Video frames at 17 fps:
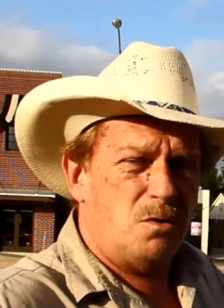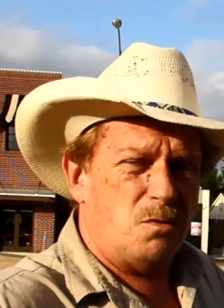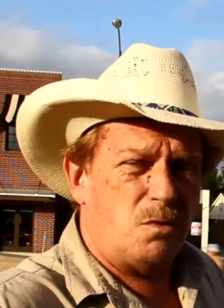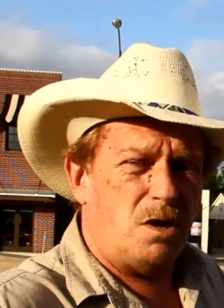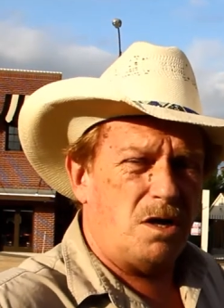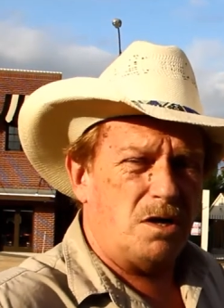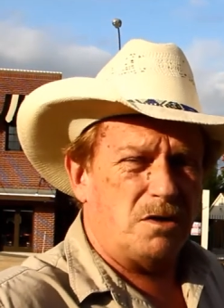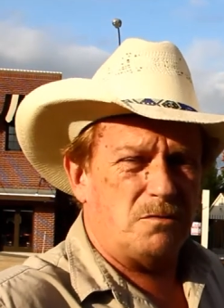
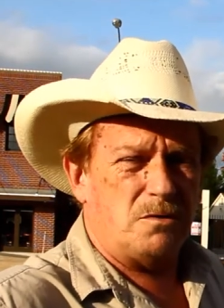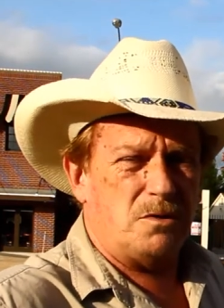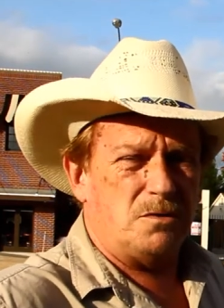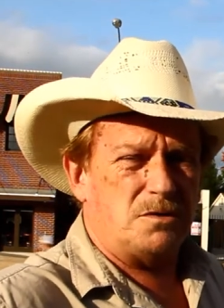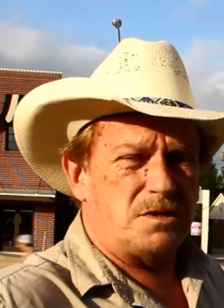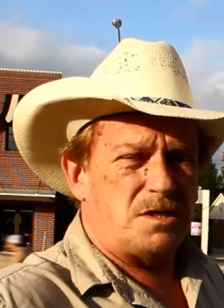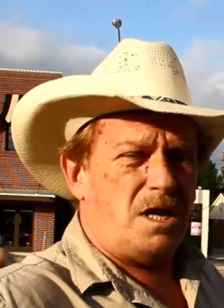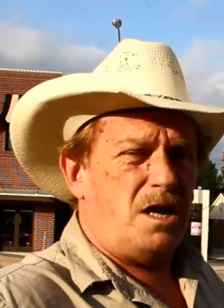rock and
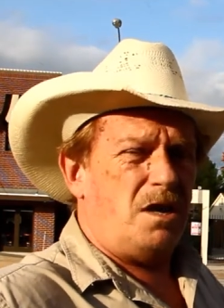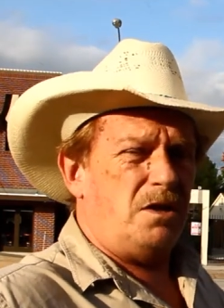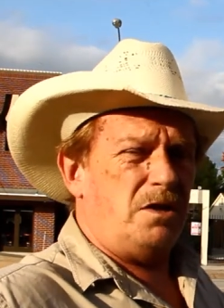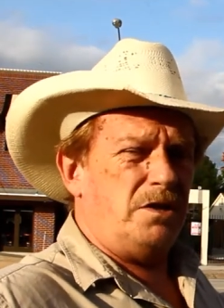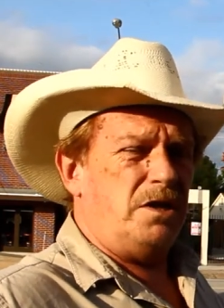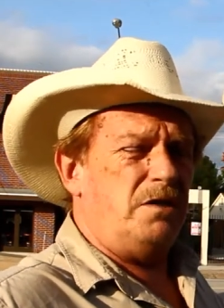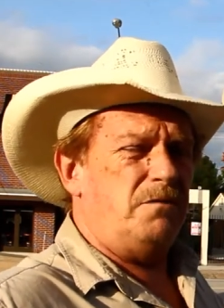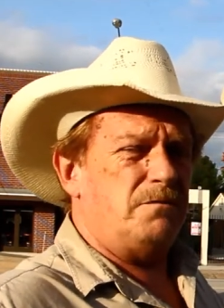roll style
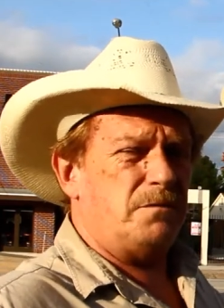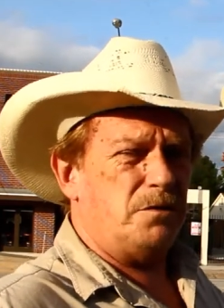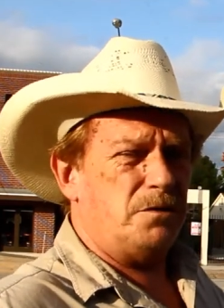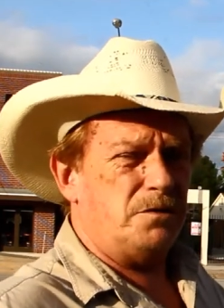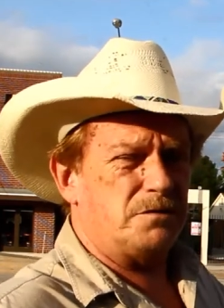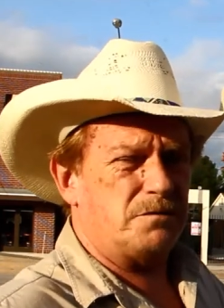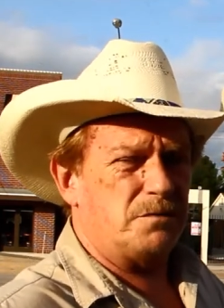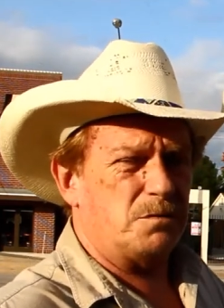and
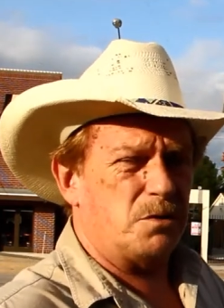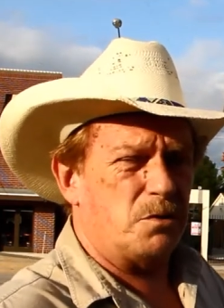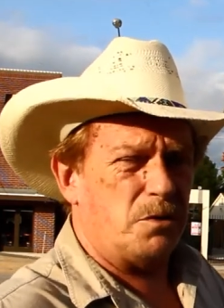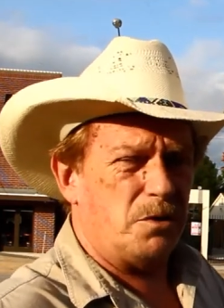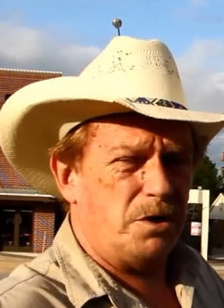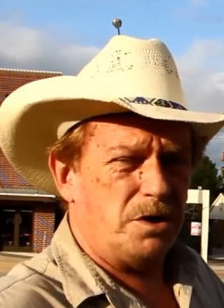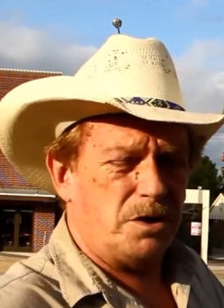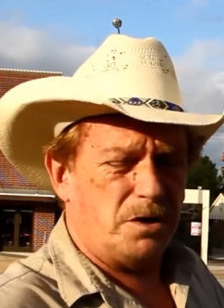influence from
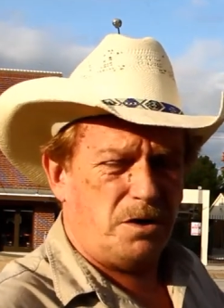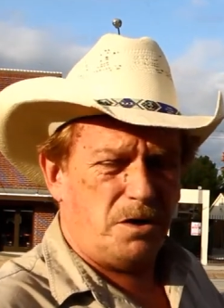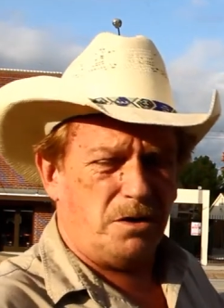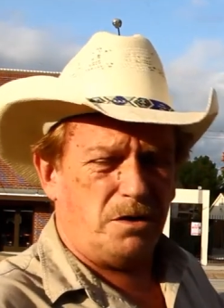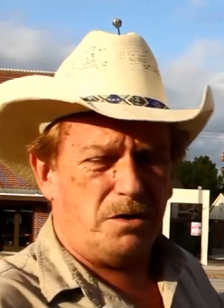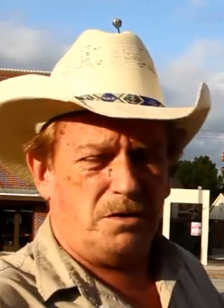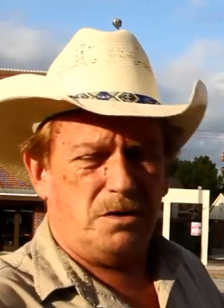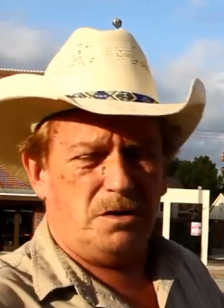Gloria
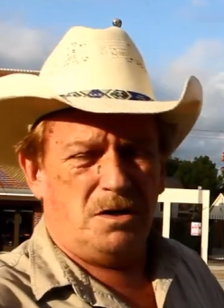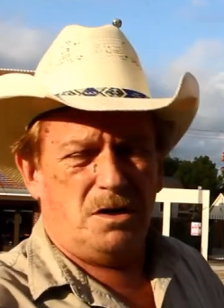Carter,